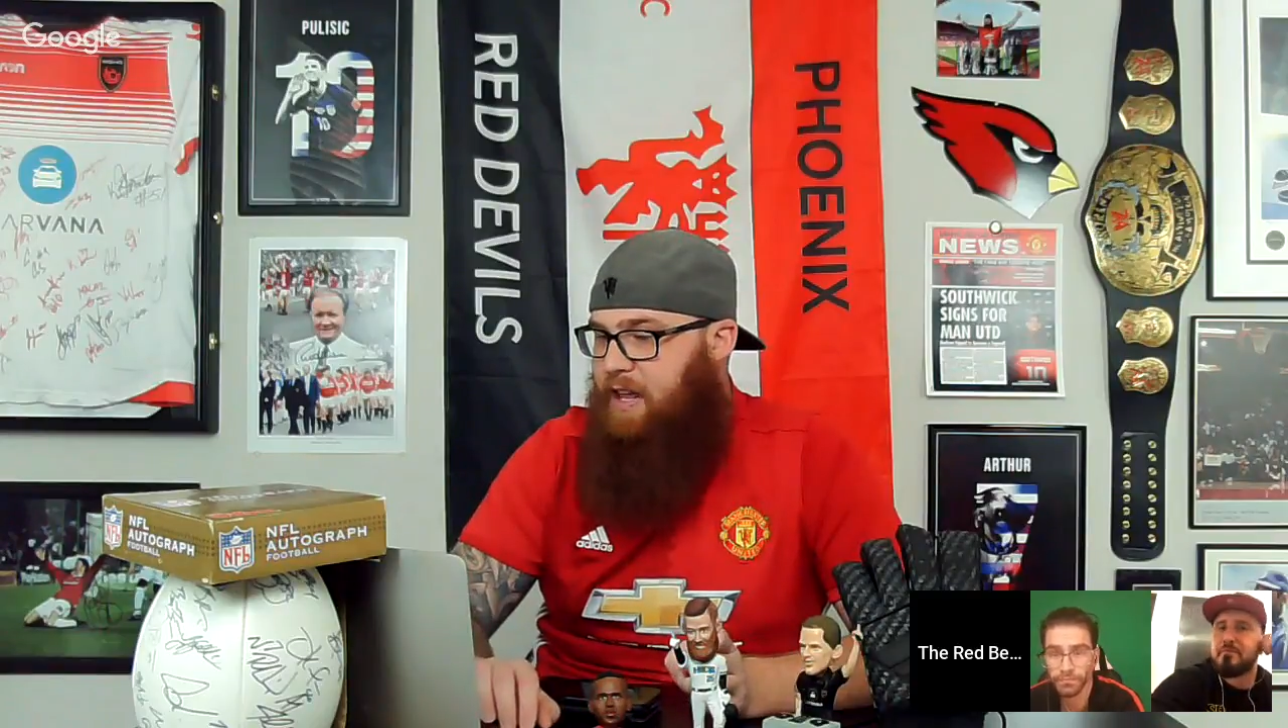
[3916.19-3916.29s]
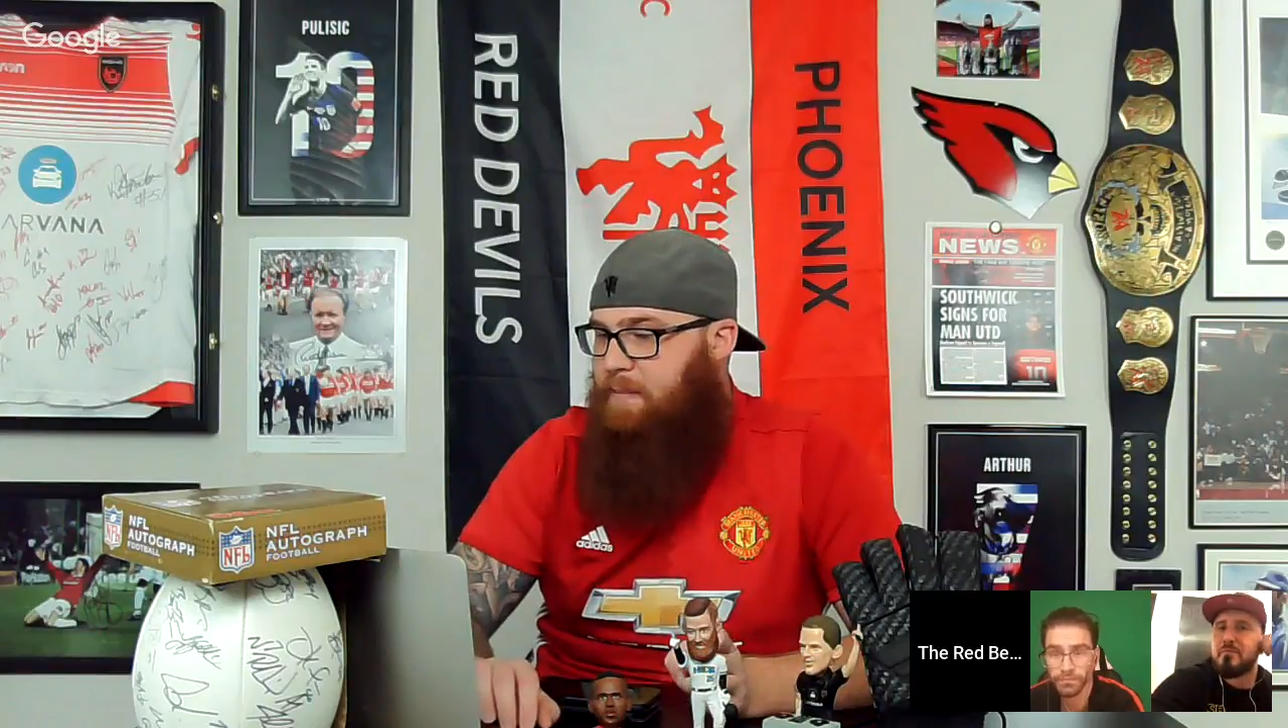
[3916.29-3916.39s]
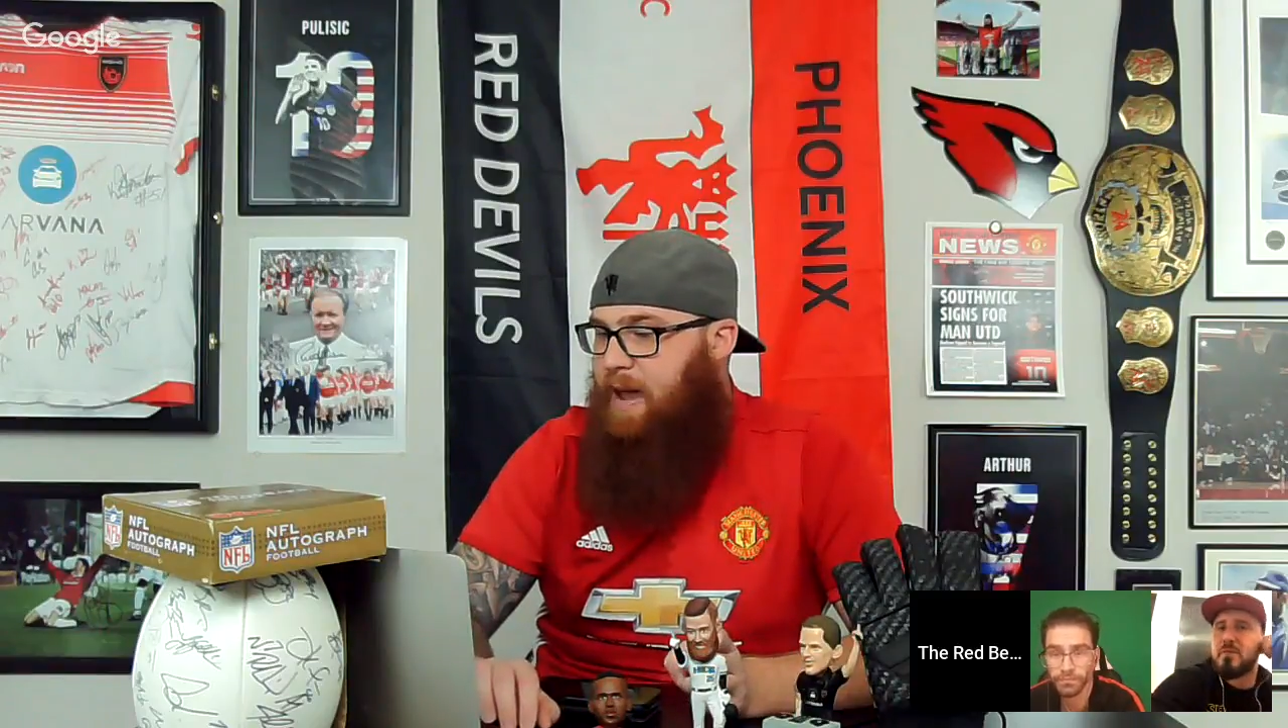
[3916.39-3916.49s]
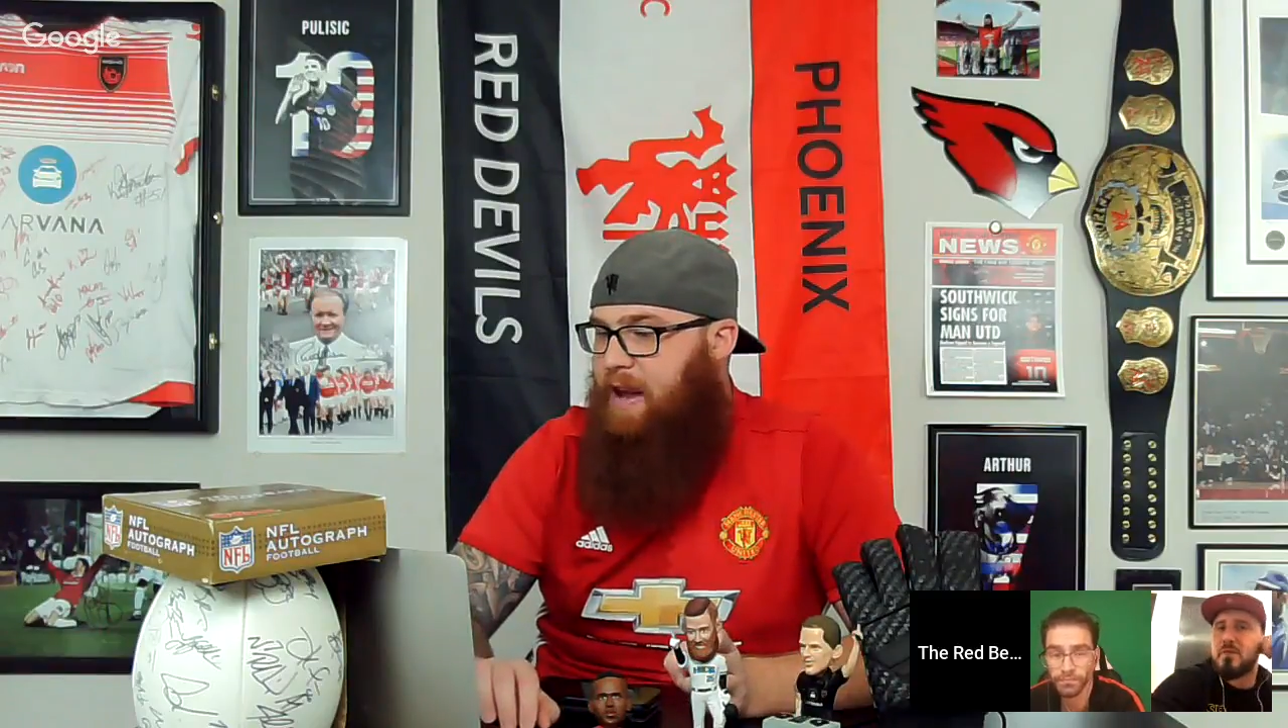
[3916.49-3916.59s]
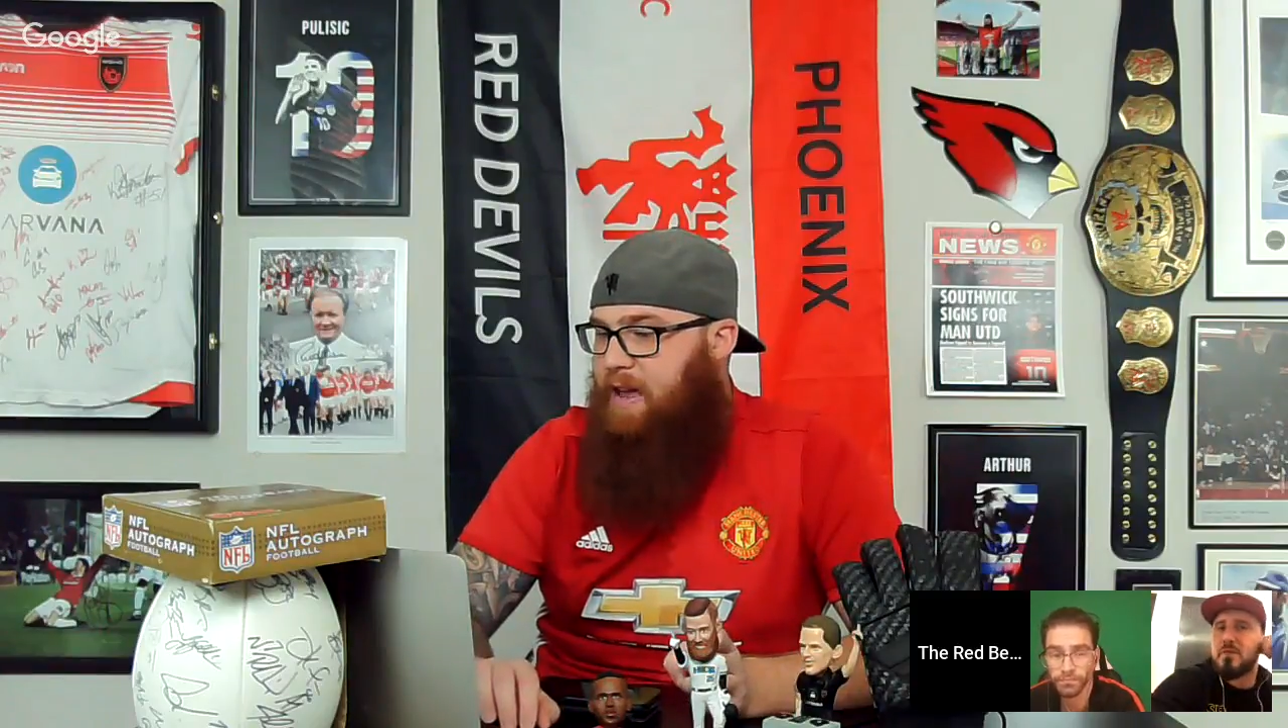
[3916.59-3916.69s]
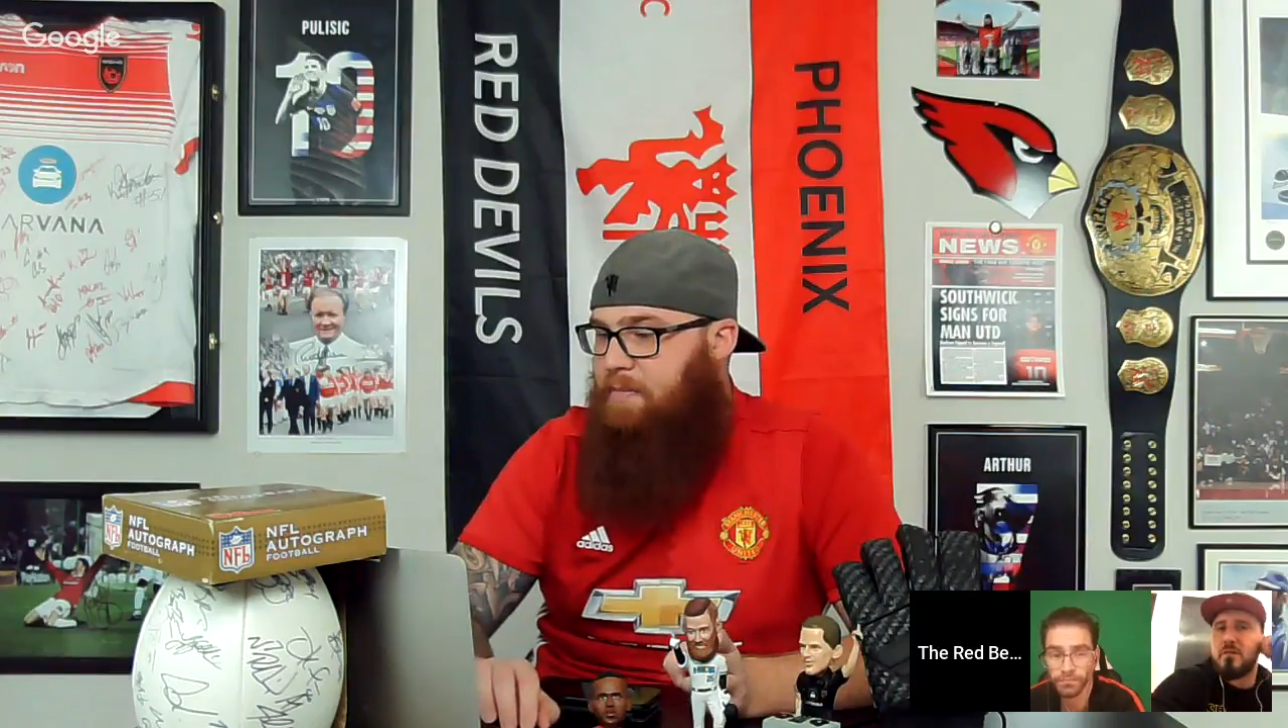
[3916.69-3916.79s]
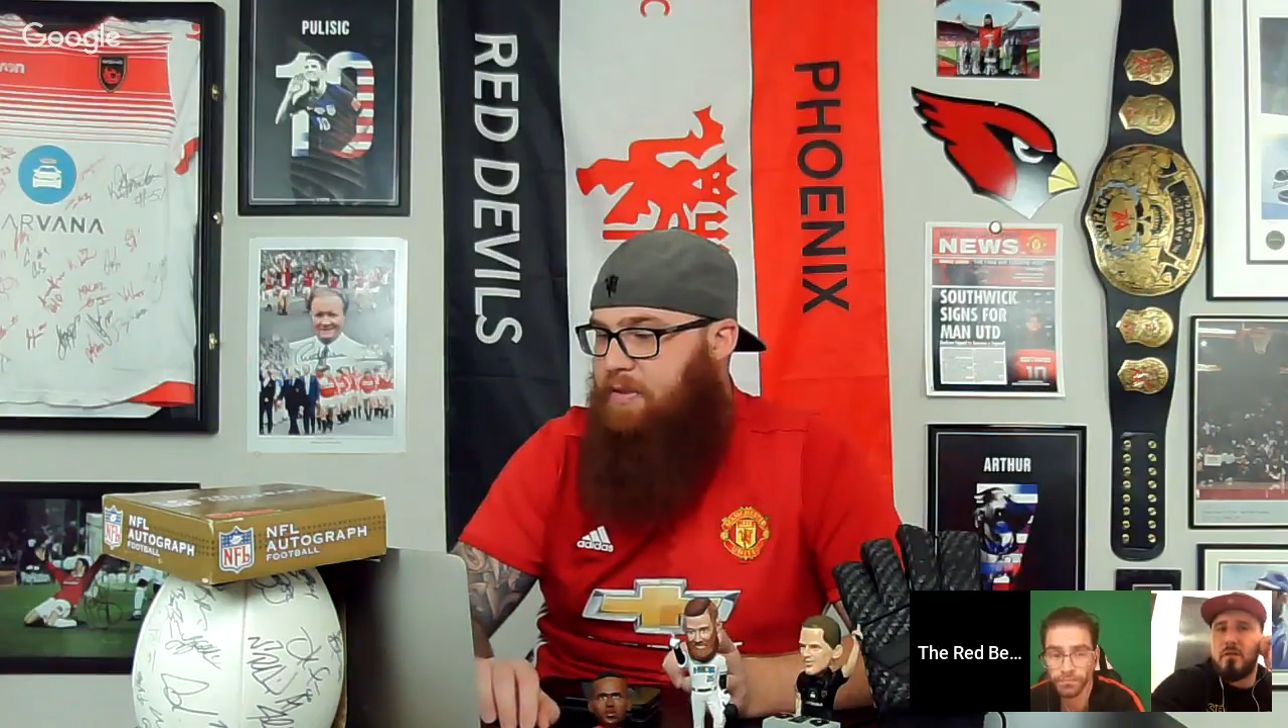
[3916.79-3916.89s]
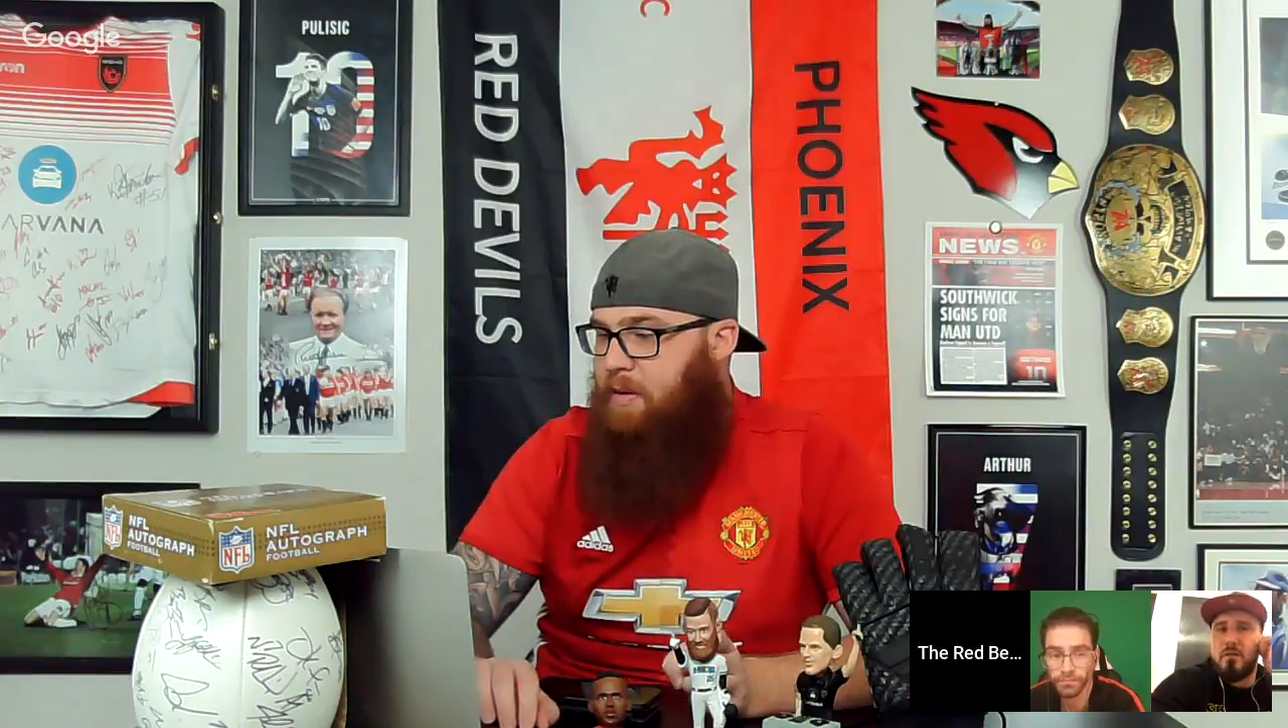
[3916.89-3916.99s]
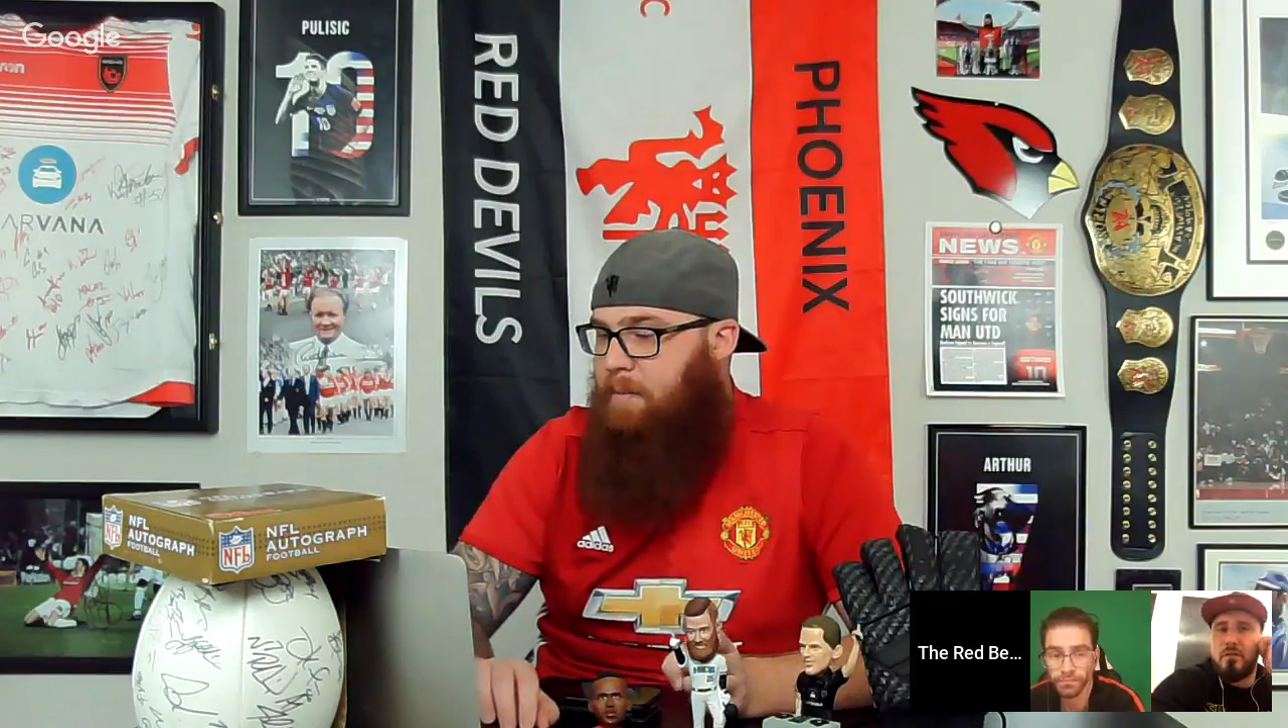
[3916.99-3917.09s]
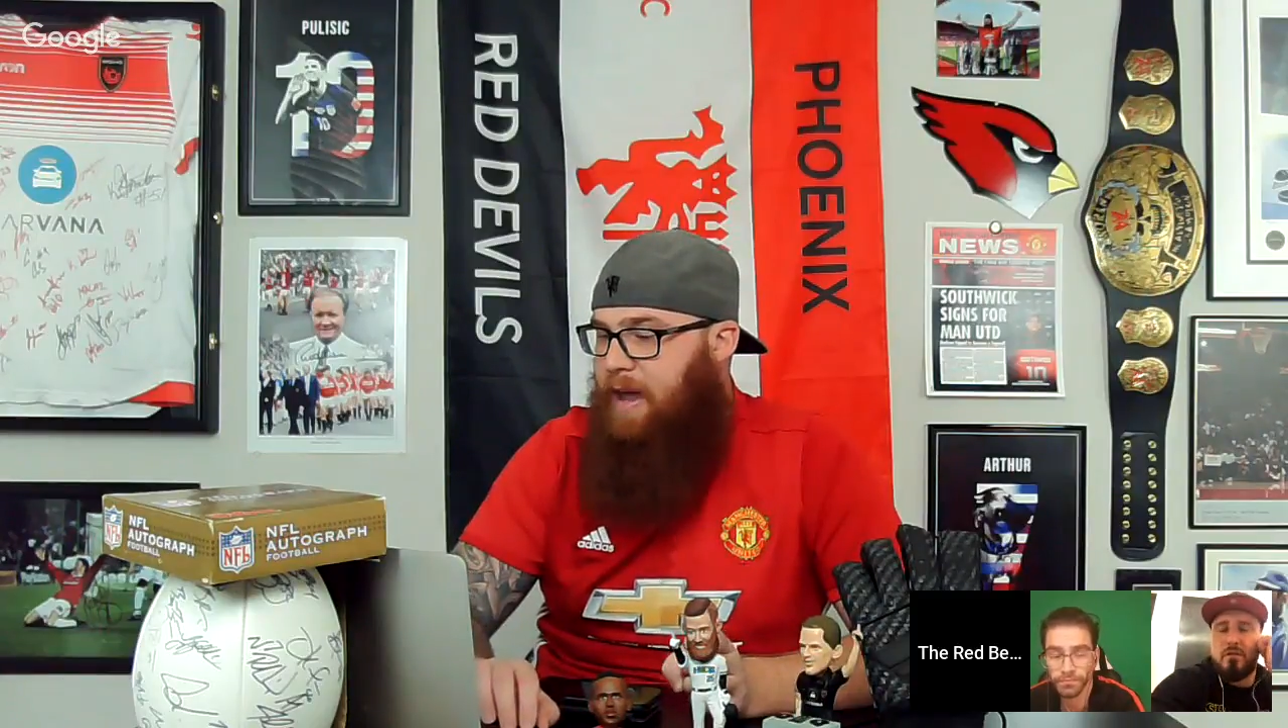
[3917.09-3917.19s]

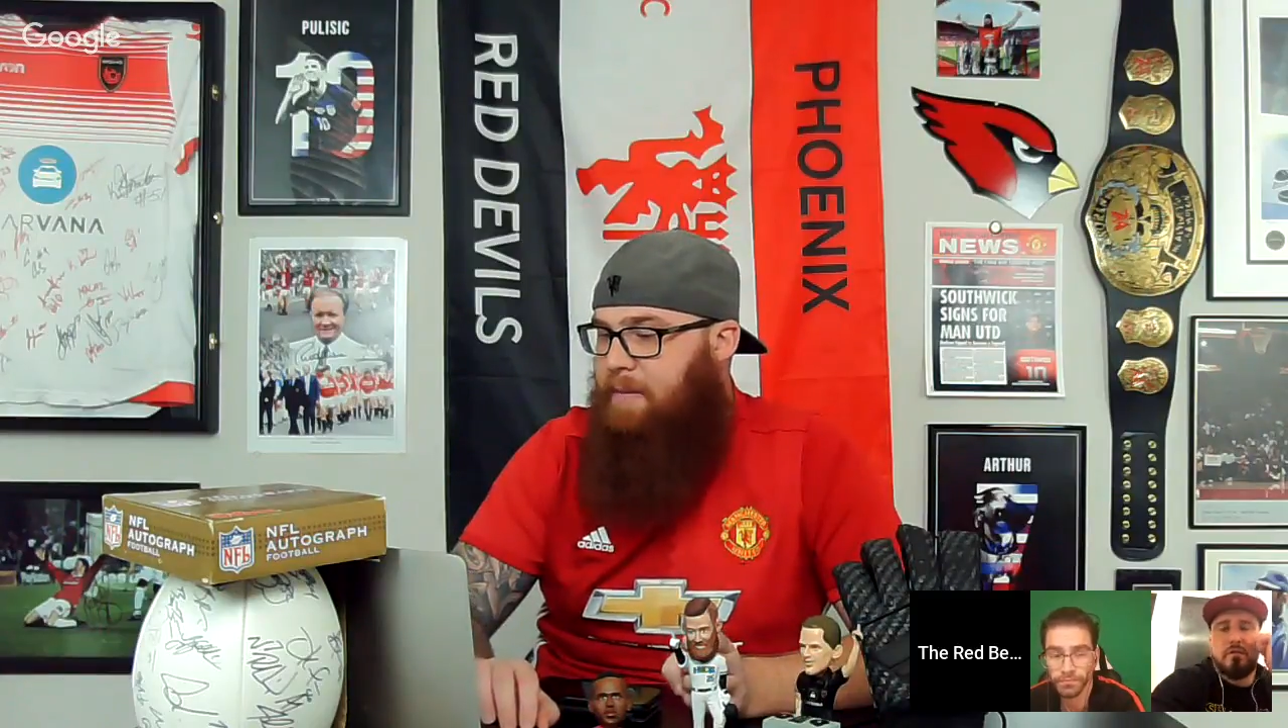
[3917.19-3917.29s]
made